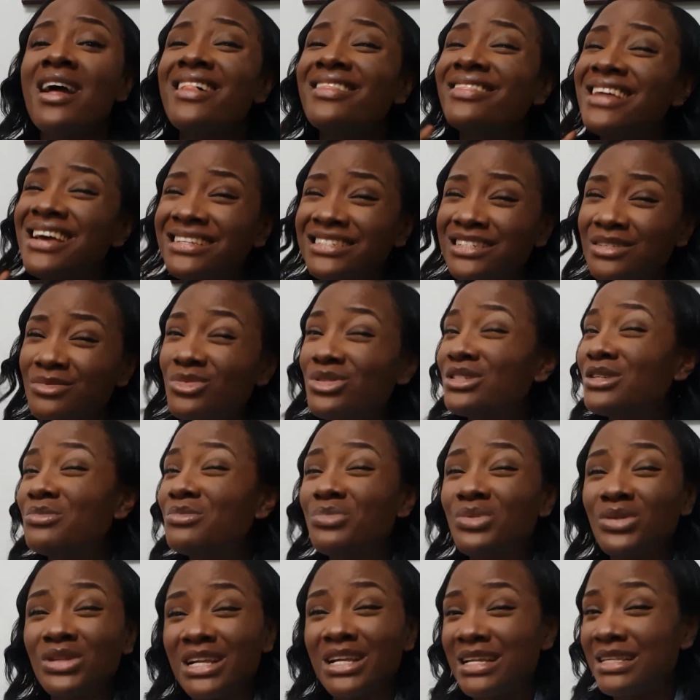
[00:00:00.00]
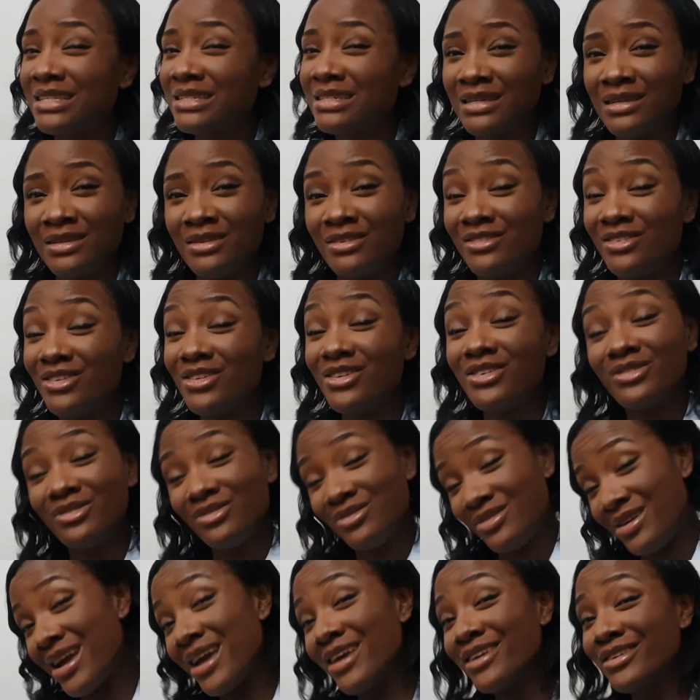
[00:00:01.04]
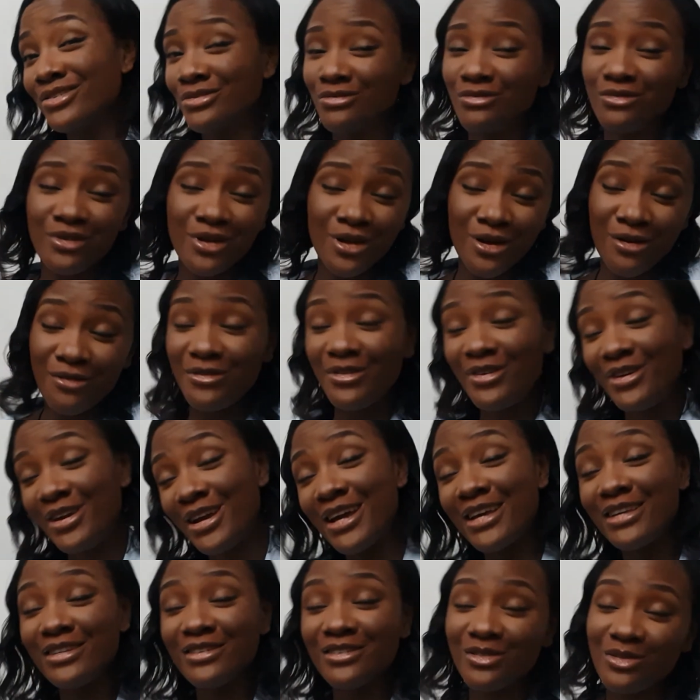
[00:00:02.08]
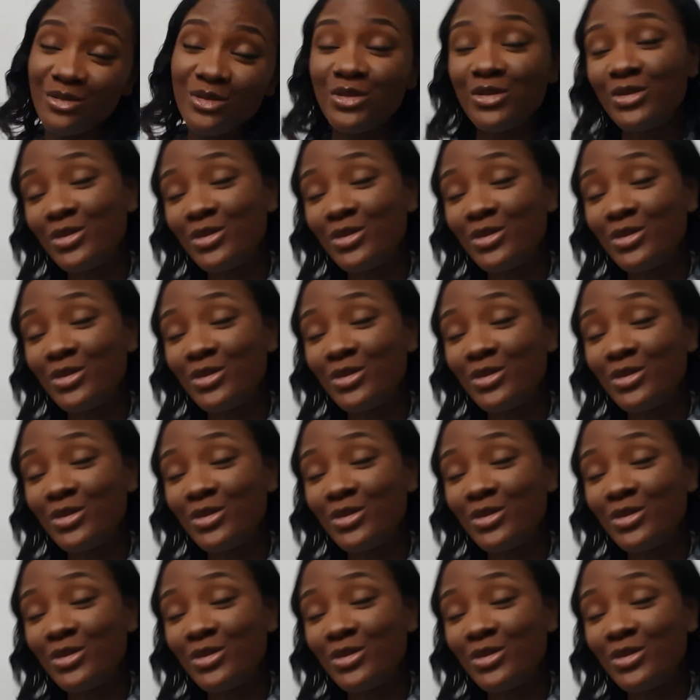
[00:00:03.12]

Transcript: That is the most important thing. You guys know now. You guys know.